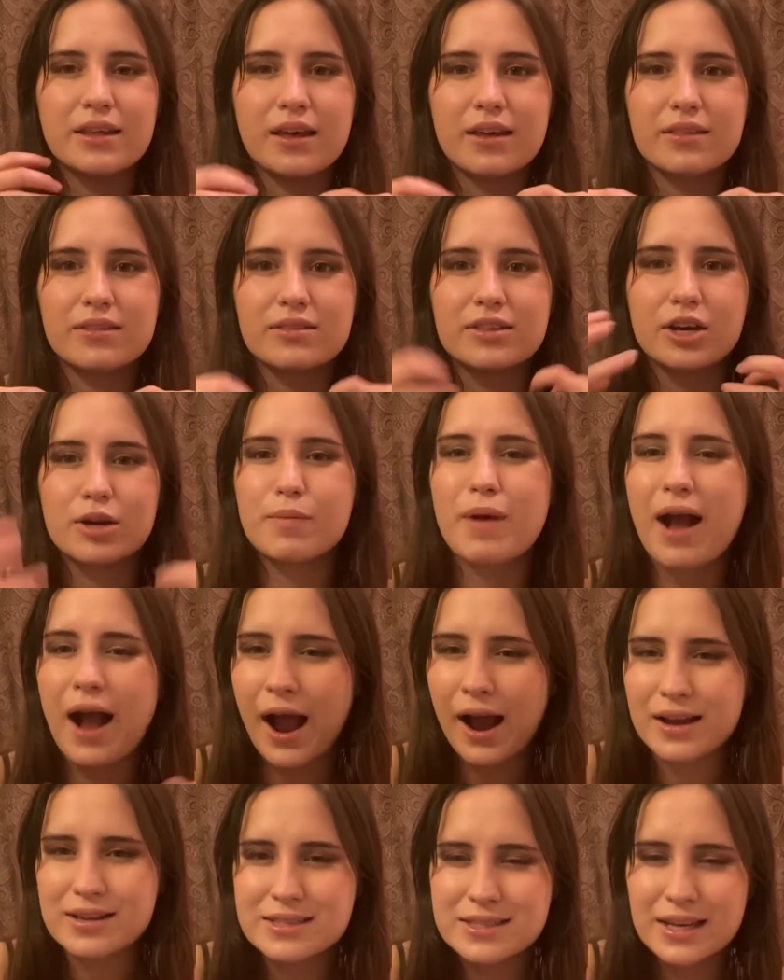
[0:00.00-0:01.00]
their
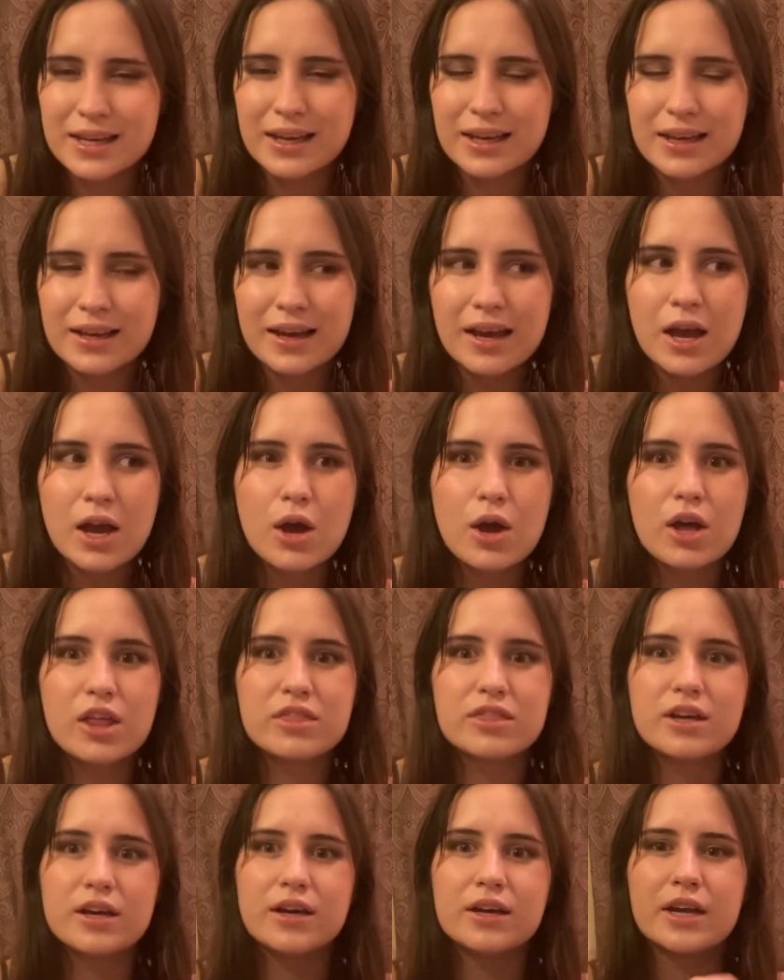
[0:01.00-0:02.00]
passing.
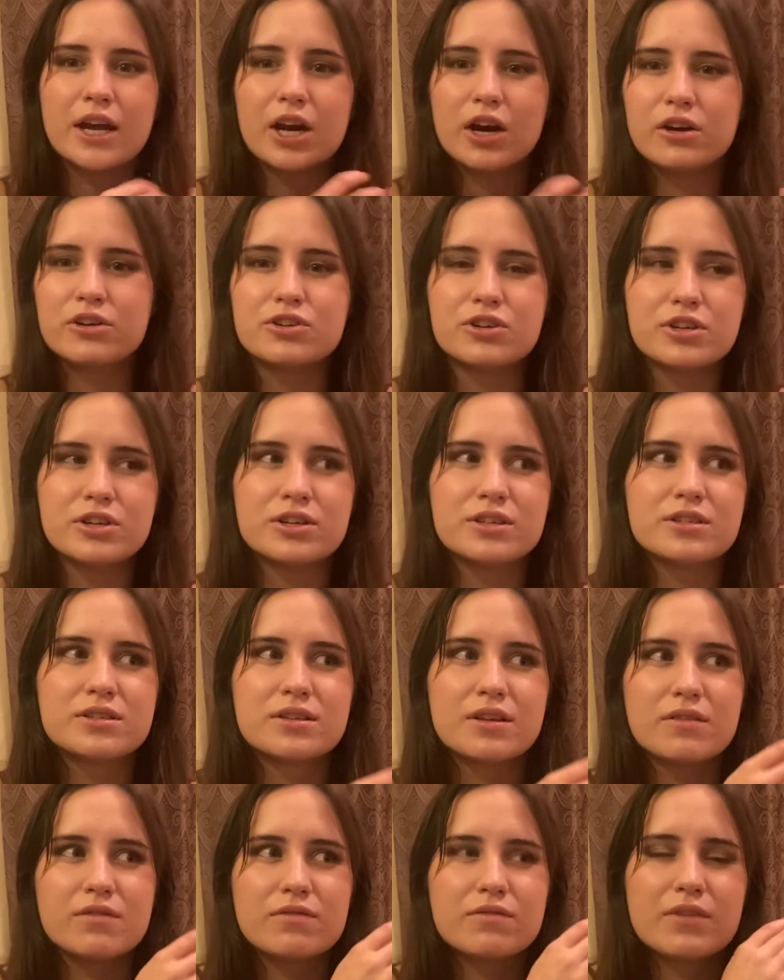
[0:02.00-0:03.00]
The characters
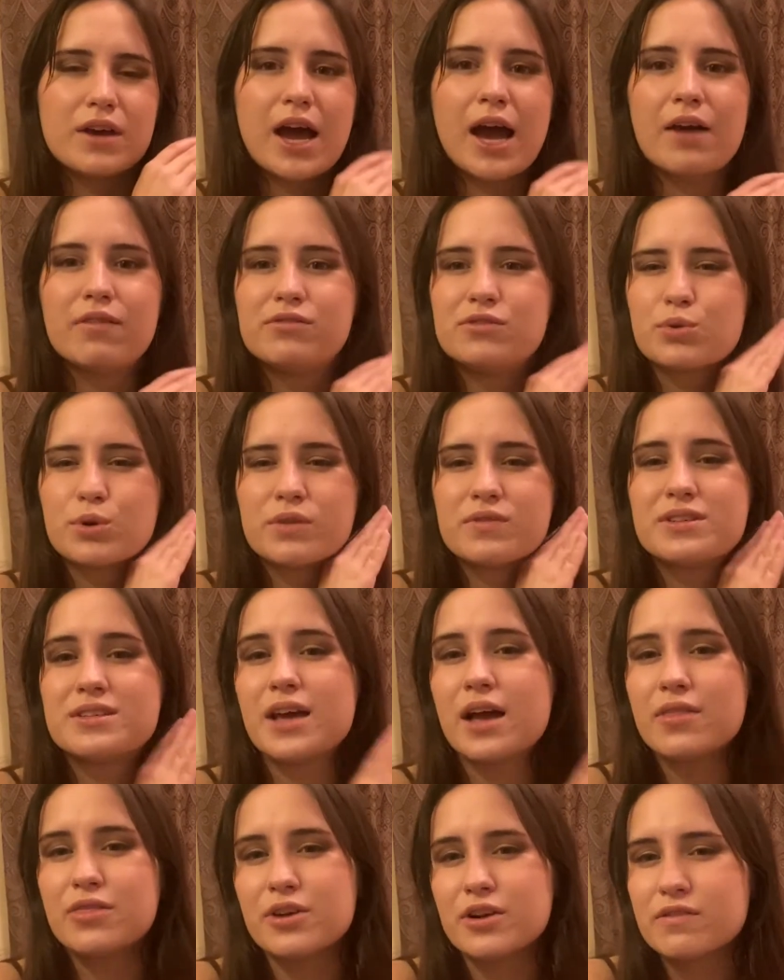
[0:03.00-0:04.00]
have sort of
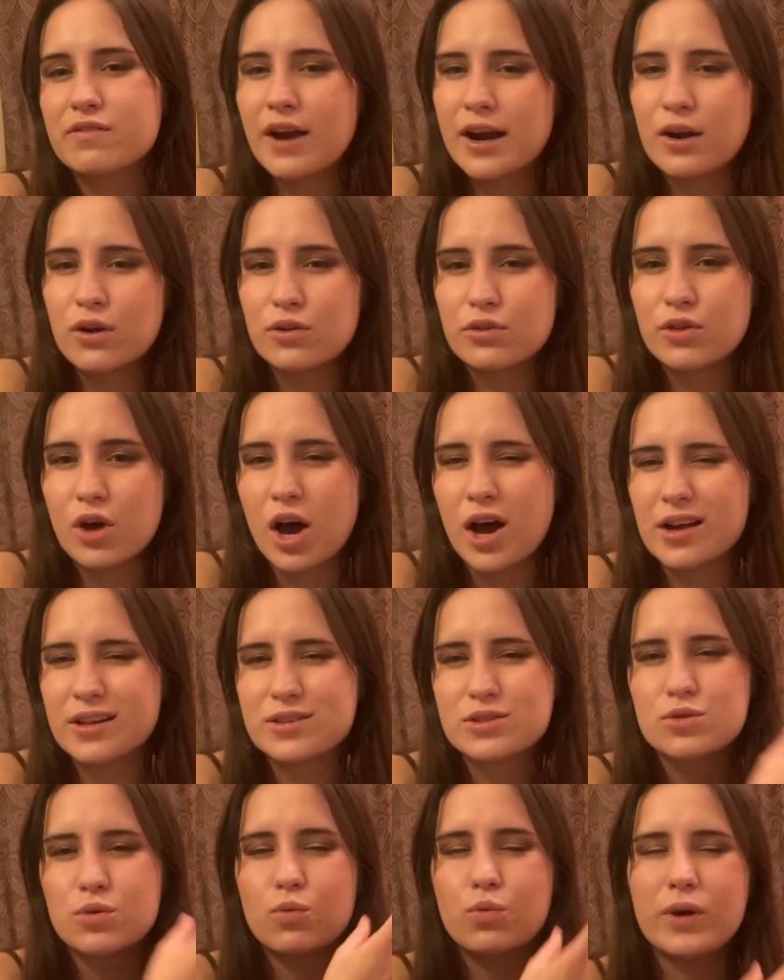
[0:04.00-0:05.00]
said their final
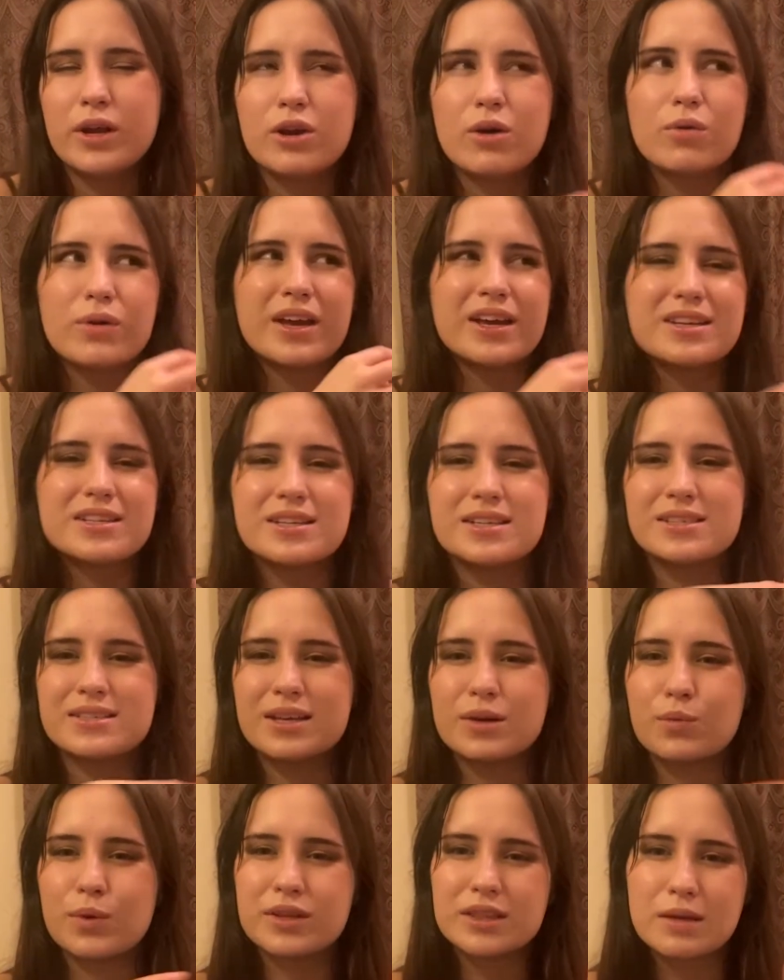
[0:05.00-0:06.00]
thoughts. We don't get to sit
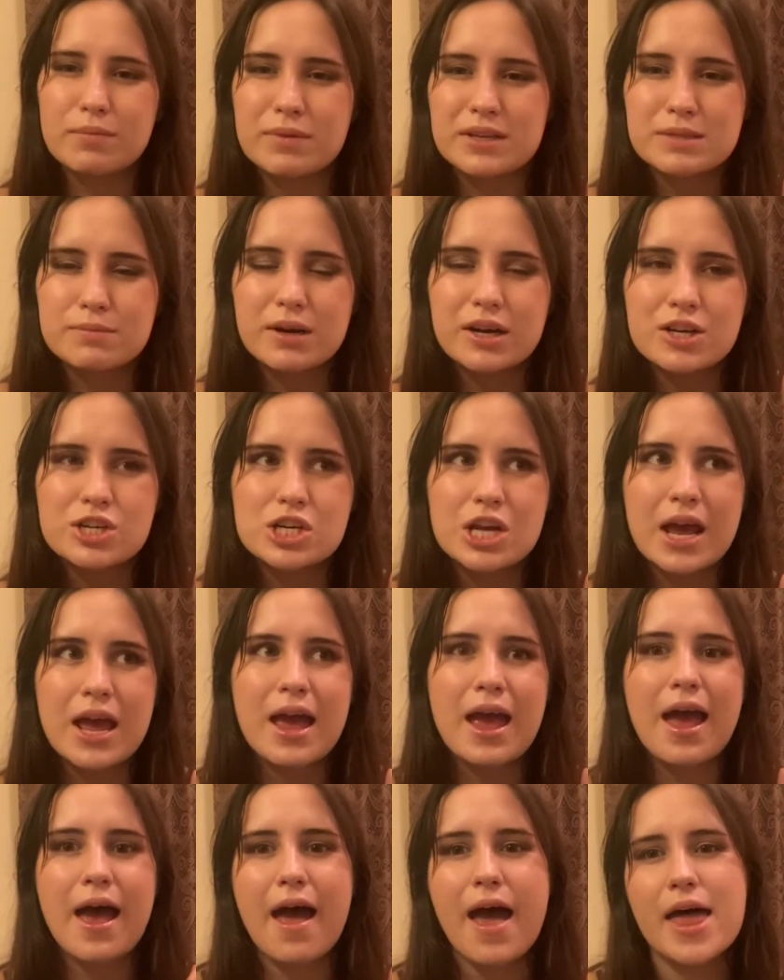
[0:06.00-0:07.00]
with them as much.
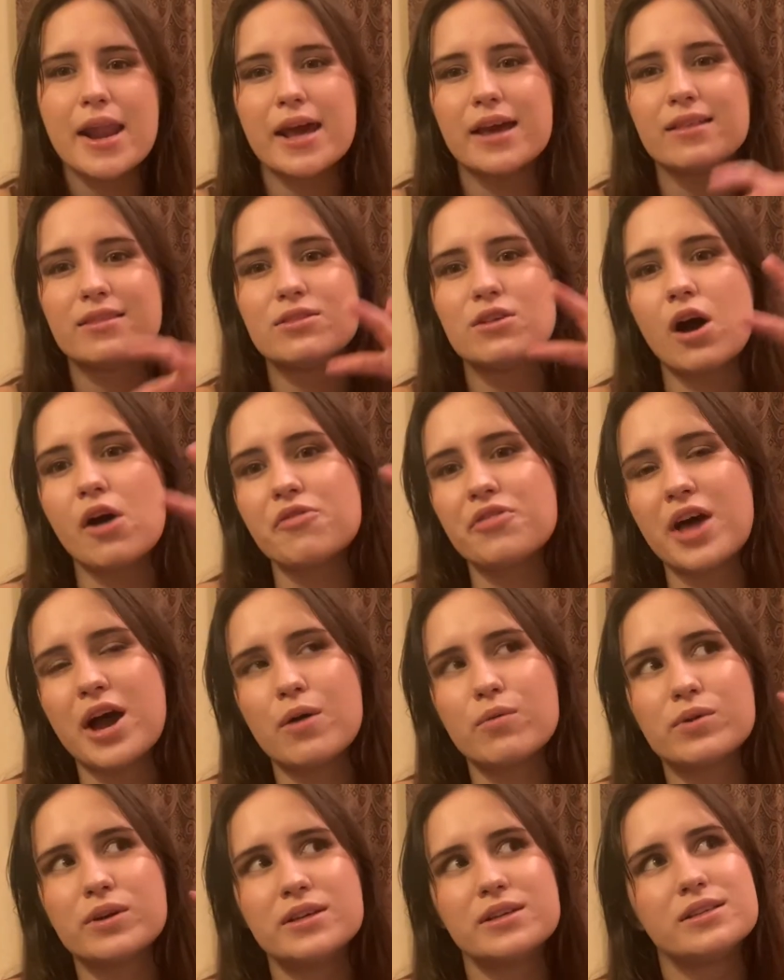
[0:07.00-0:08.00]
And I thought that
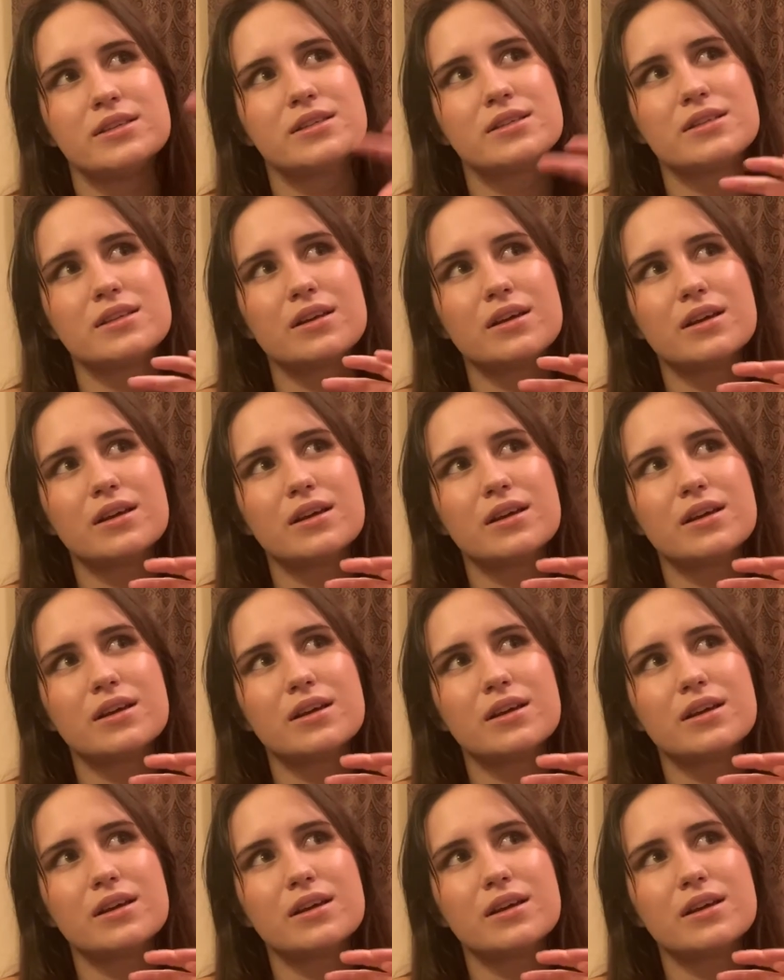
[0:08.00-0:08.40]
was